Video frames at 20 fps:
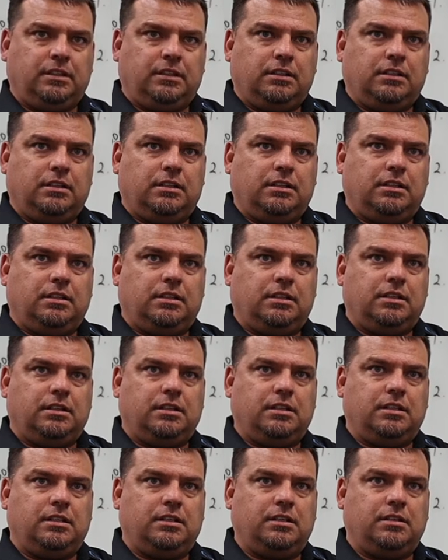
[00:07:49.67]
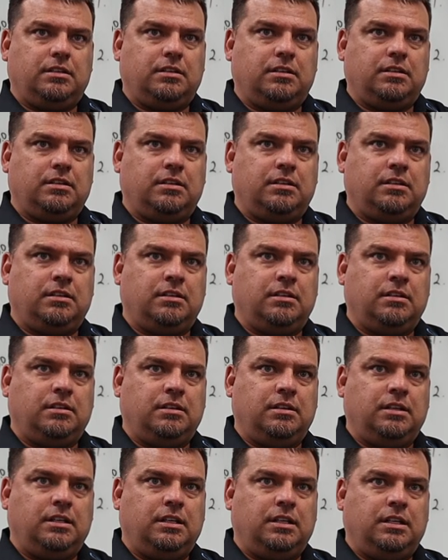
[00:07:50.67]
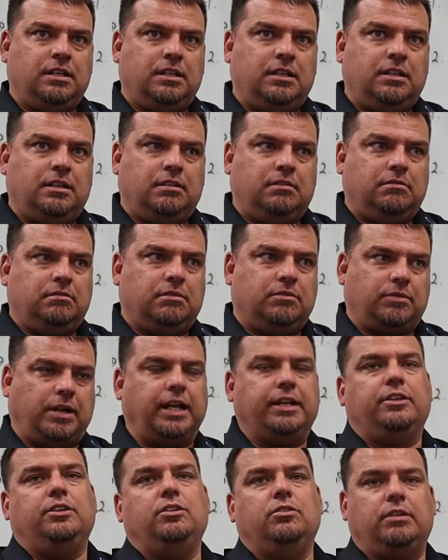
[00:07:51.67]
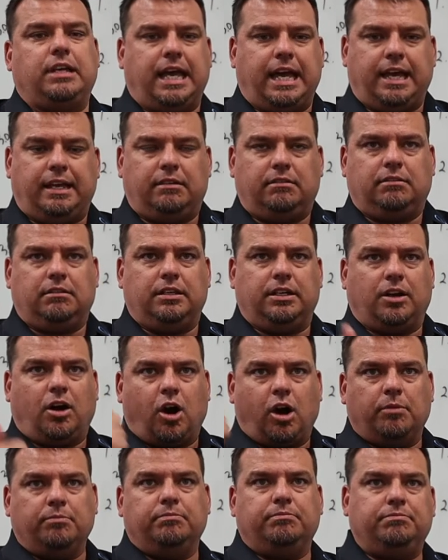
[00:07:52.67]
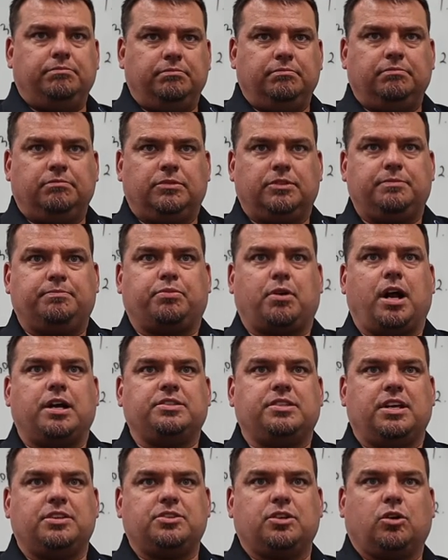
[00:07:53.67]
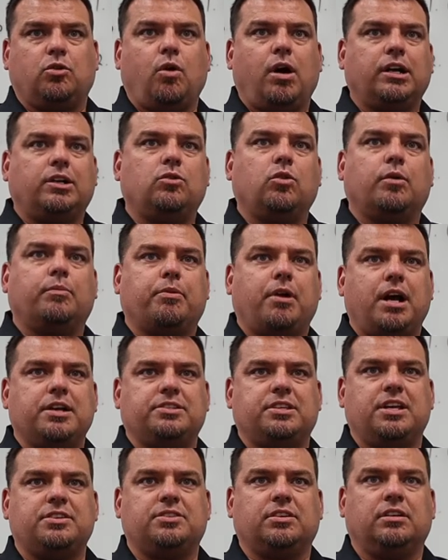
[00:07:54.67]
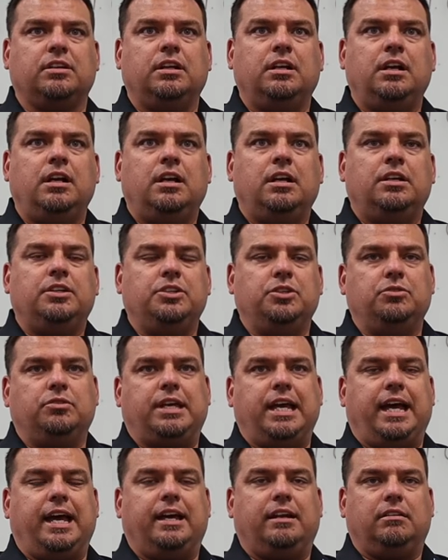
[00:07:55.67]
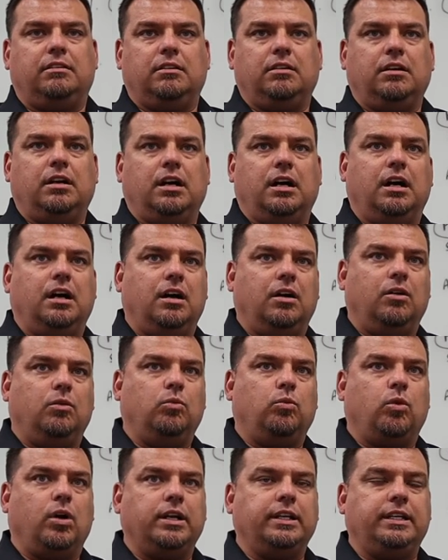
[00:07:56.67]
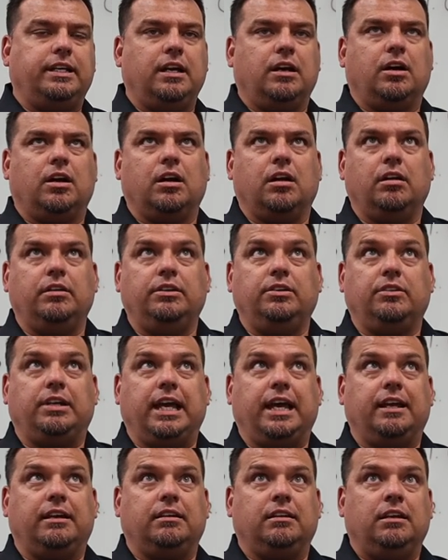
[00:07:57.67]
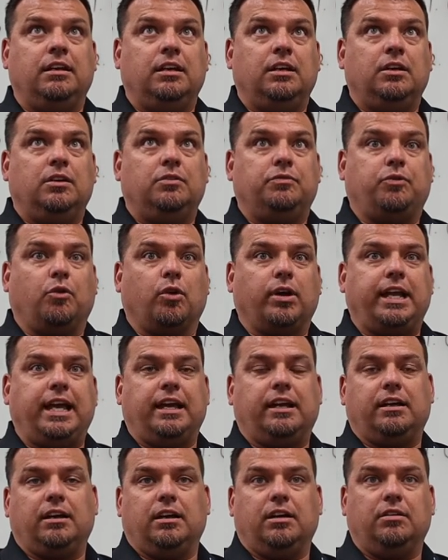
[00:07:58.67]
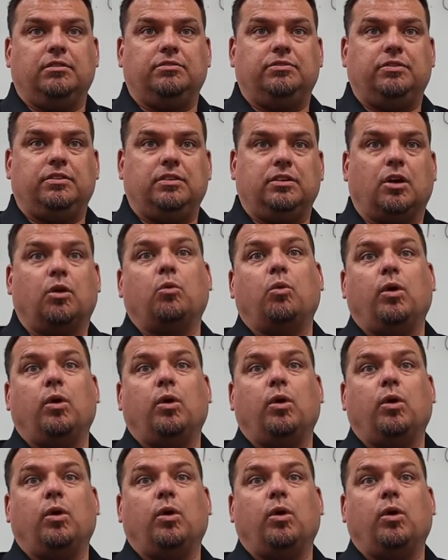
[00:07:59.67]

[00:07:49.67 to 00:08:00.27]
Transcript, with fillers: Basically a little Linux PC. Right, you get an ARM processor, quad core processor. You get uh, one, or you get four gig of, or